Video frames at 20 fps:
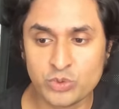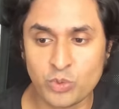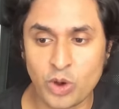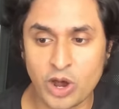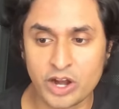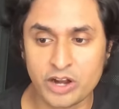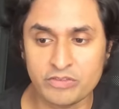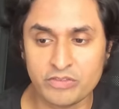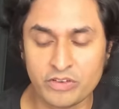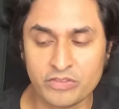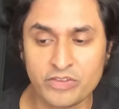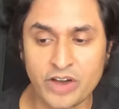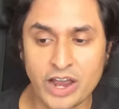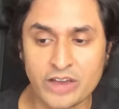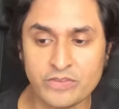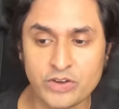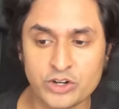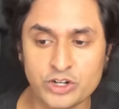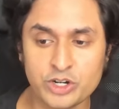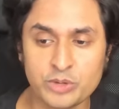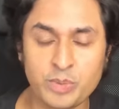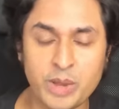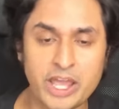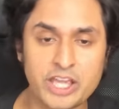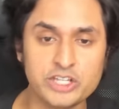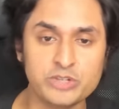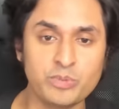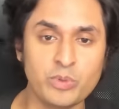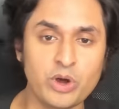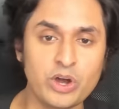one of a 500
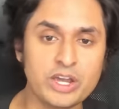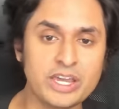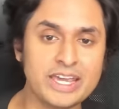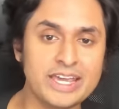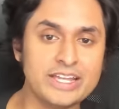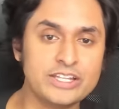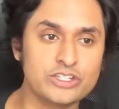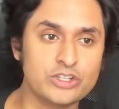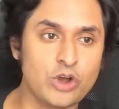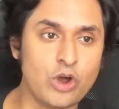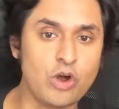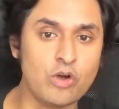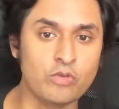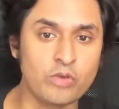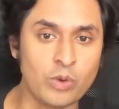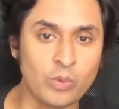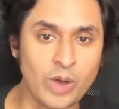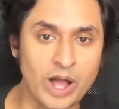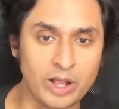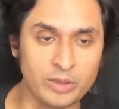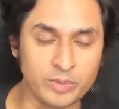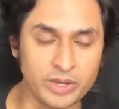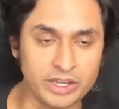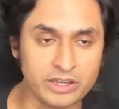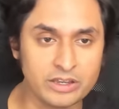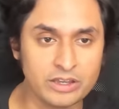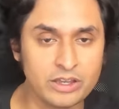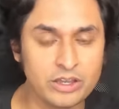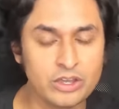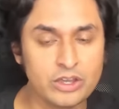page book? It's
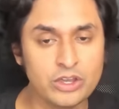overwhelming.